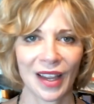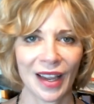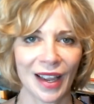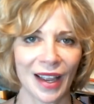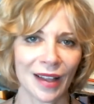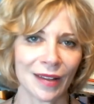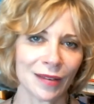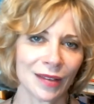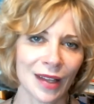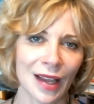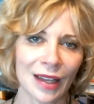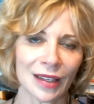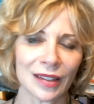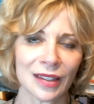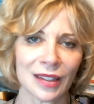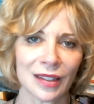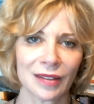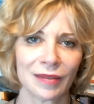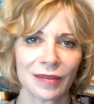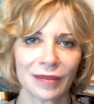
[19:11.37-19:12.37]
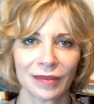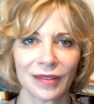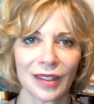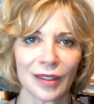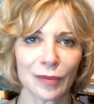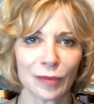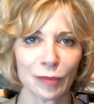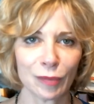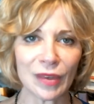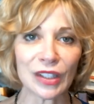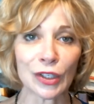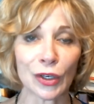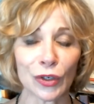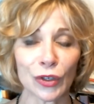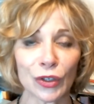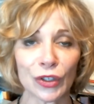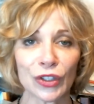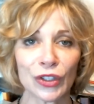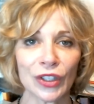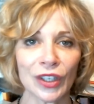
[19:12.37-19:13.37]
and that's
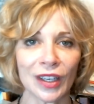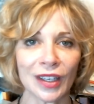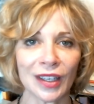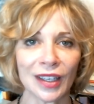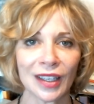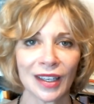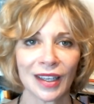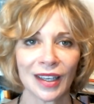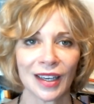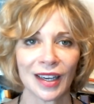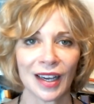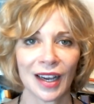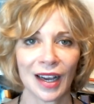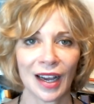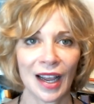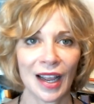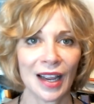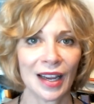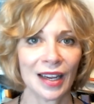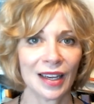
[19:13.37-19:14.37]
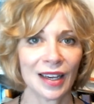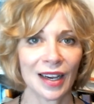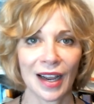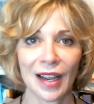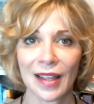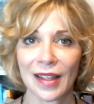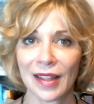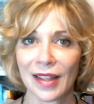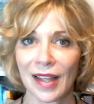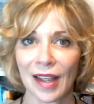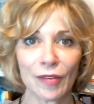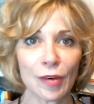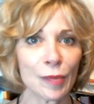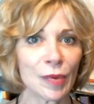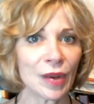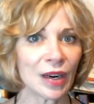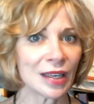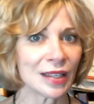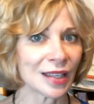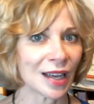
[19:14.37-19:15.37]
misunderstood.
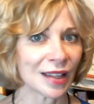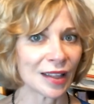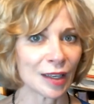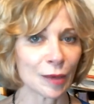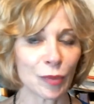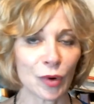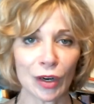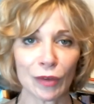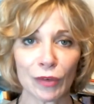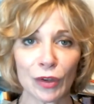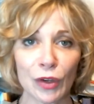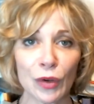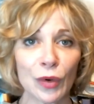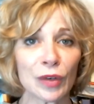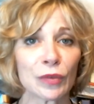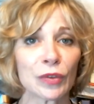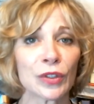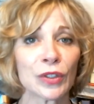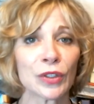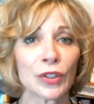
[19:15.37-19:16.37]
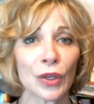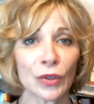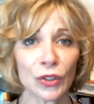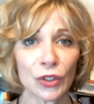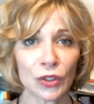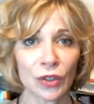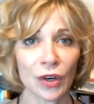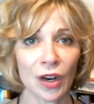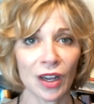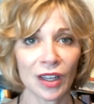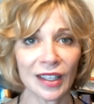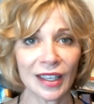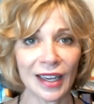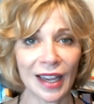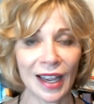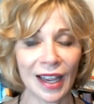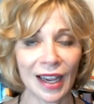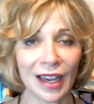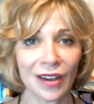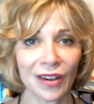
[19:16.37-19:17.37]
Everybody's got their point of view, and so
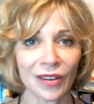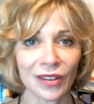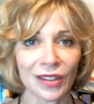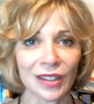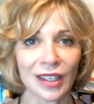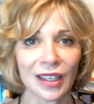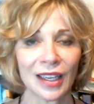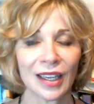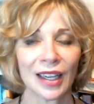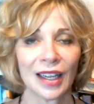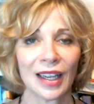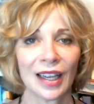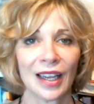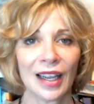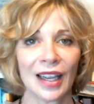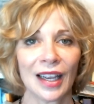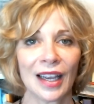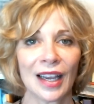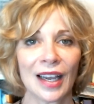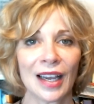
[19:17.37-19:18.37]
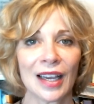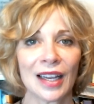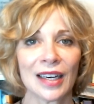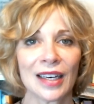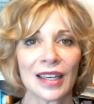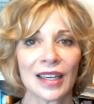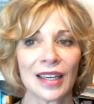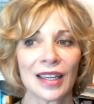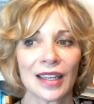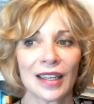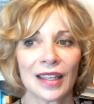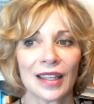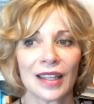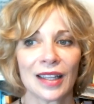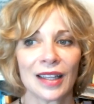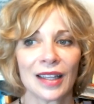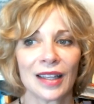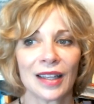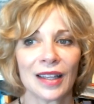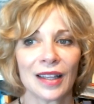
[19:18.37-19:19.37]
strongly held, and
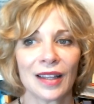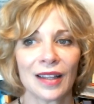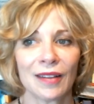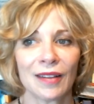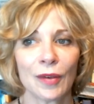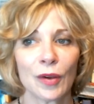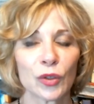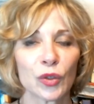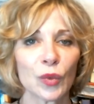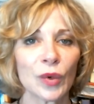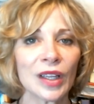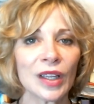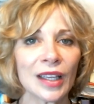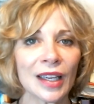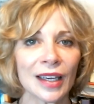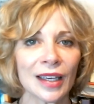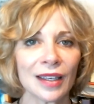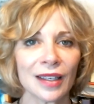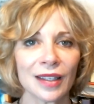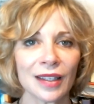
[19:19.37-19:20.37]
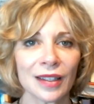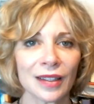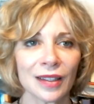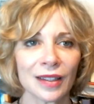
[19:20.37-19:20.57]
there's really